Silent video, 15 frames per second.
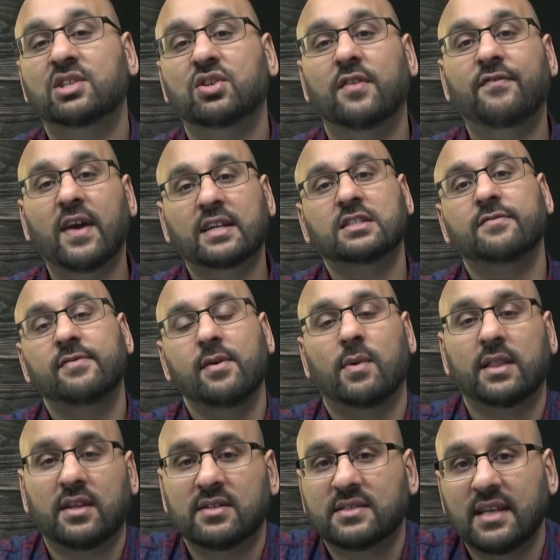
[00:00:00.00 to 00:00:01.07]
so effectively what
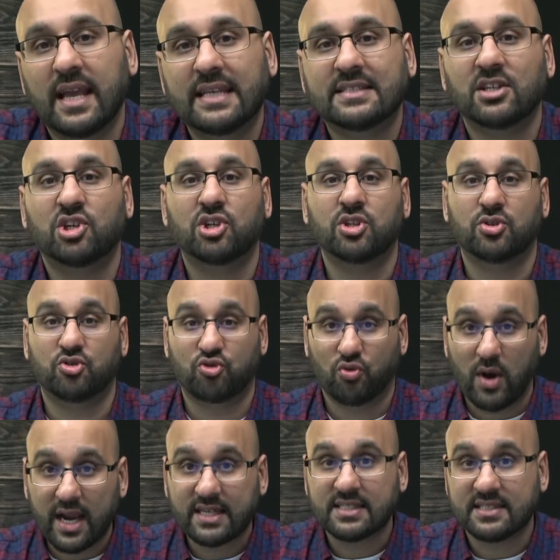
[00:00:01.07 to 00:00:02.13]
they're saying is their
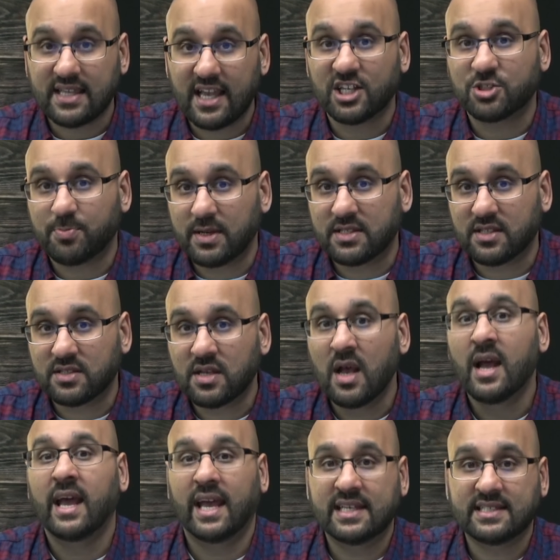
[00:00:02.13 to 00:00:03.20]
direct sales business
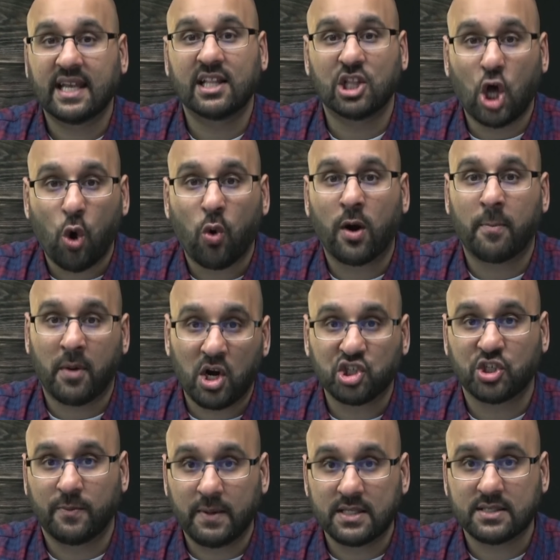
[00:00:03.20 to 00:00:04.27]
is a lower
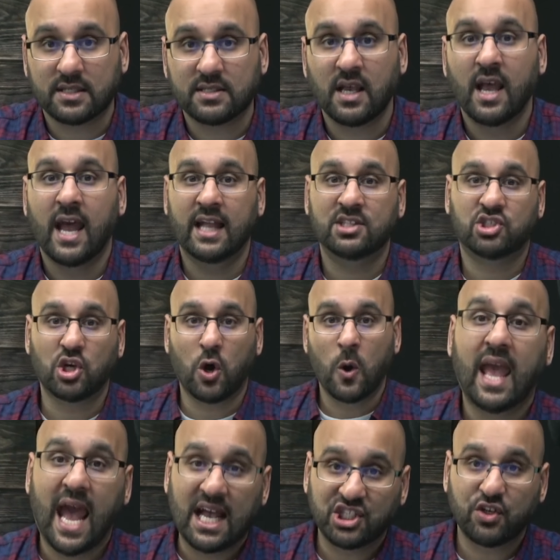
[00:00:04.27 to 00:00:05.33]
margin business. And so
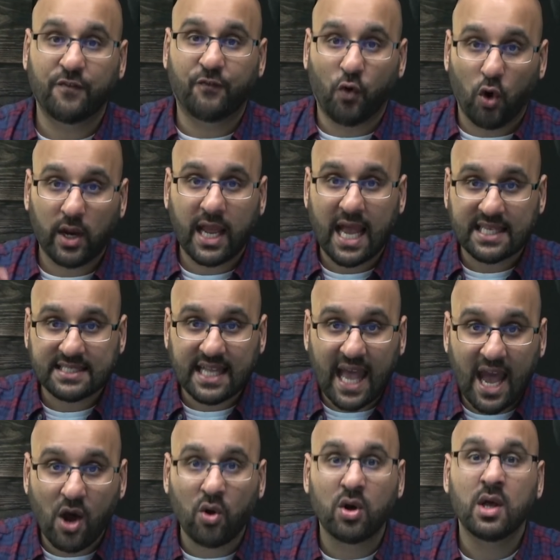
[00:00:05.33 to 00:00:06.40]
as you forecast
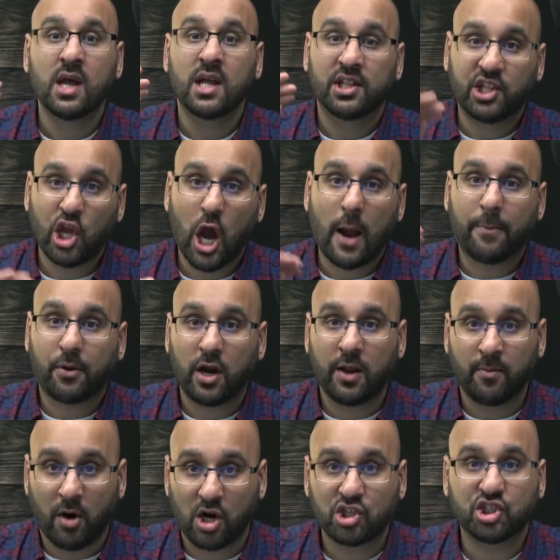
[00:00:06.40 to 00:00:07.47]
out the operating
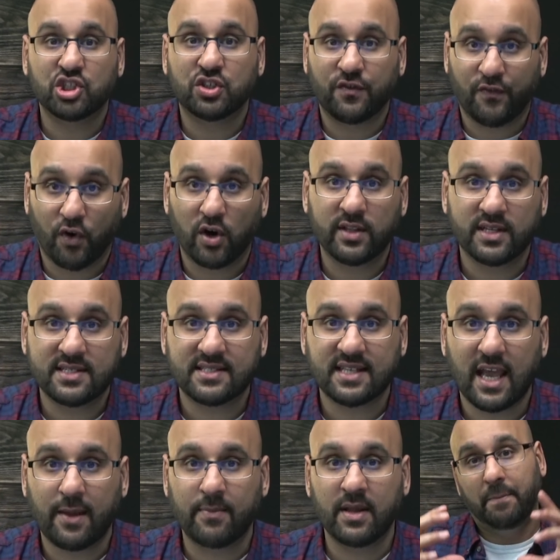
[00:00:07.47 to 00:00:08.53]
margins for this
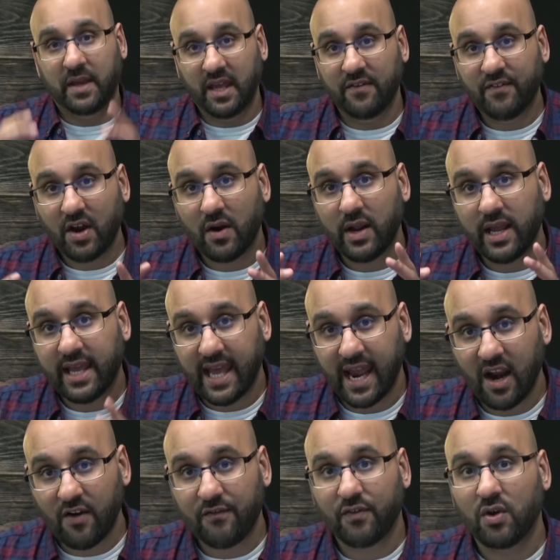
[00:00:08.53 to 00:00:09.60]
segment, be very
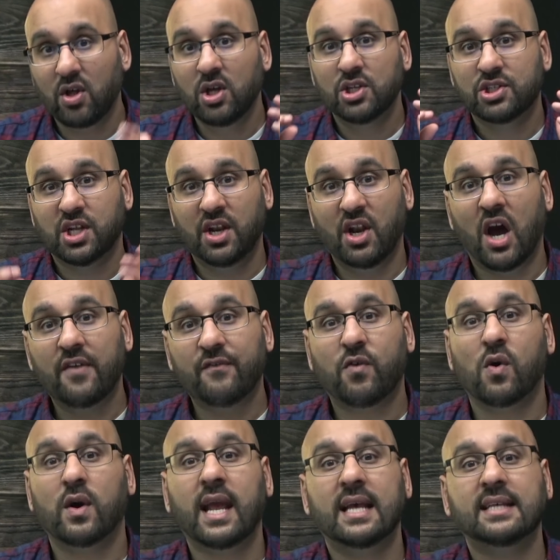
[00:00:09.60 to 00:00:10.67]
careful to not
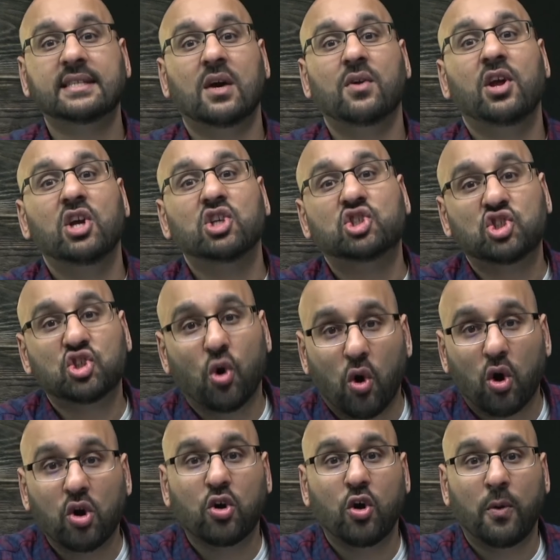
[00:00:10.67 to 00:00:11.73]
forecast out
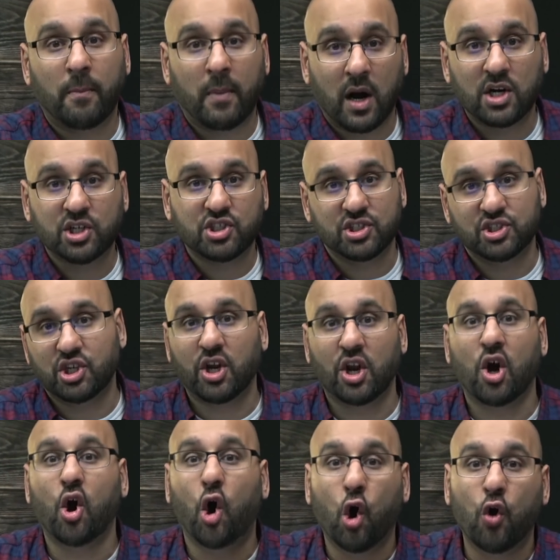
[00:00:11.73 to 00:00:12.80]
historical margins. You're going to
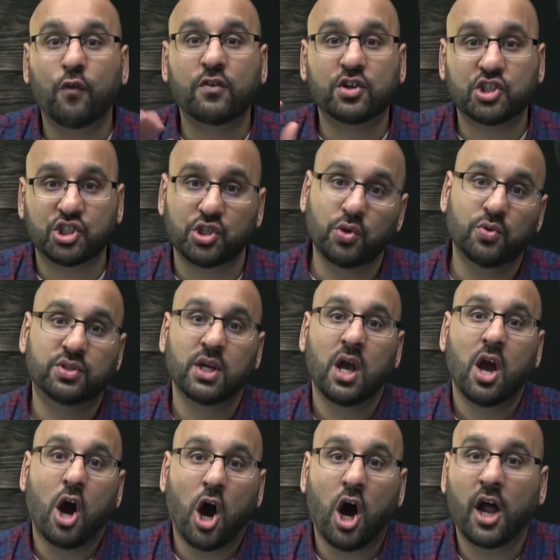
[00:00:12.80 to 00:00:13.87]
overshoot
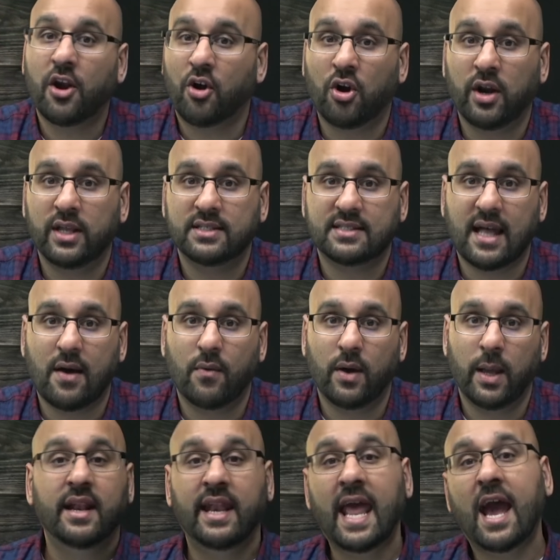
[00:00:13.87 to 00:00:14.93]
on earnings that way.
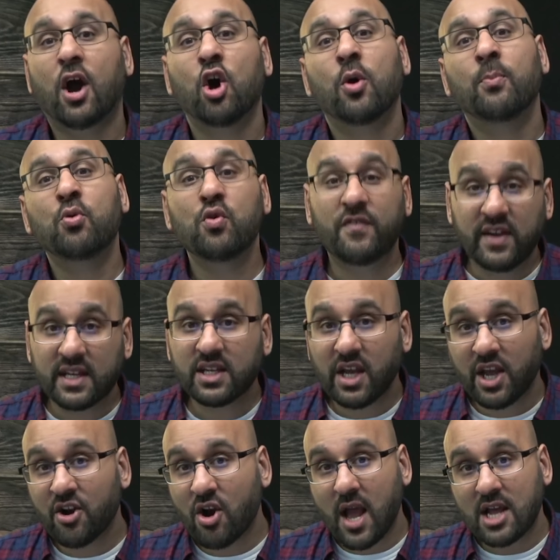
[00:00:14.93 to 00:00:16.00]
Now, moving into
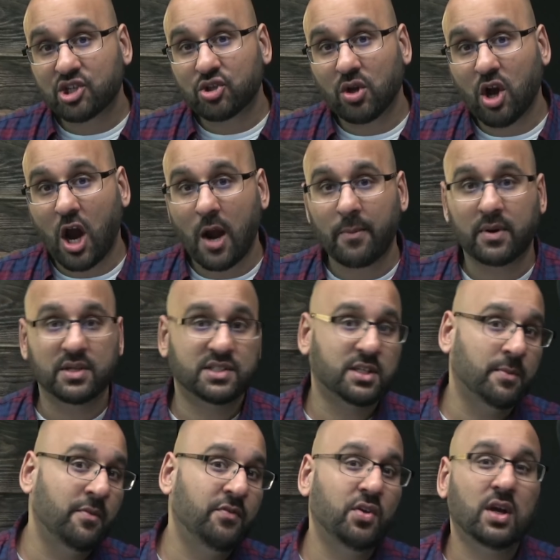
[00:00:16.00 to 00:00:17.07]
international commerce,
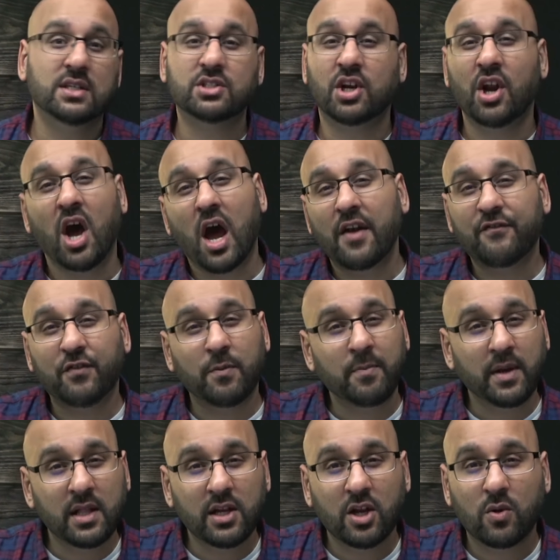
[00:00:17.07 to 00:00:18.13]
some of you guys are not
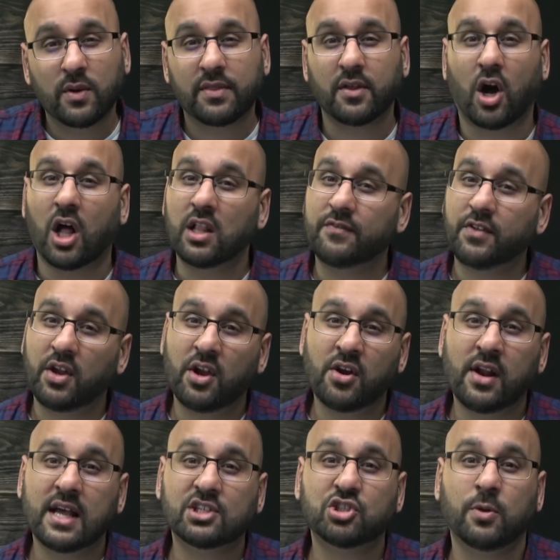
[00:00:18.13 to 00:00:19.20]
familiar with all of the
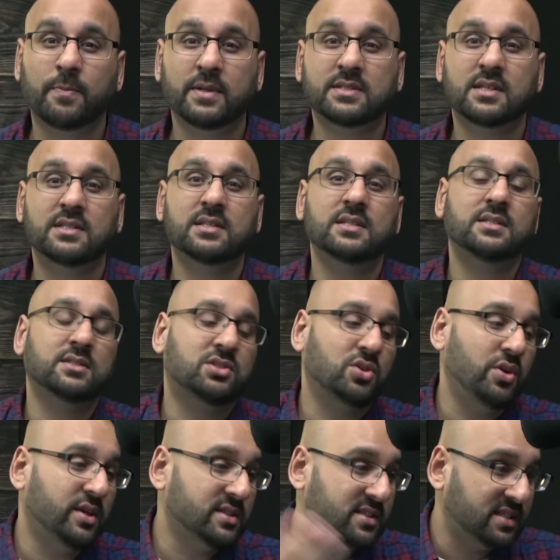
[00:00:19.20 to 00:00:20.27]
international businesses, and so
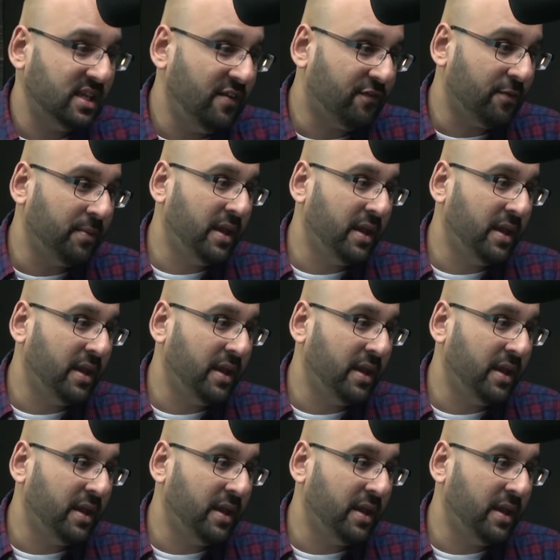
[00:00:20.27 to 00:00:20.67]
you can see from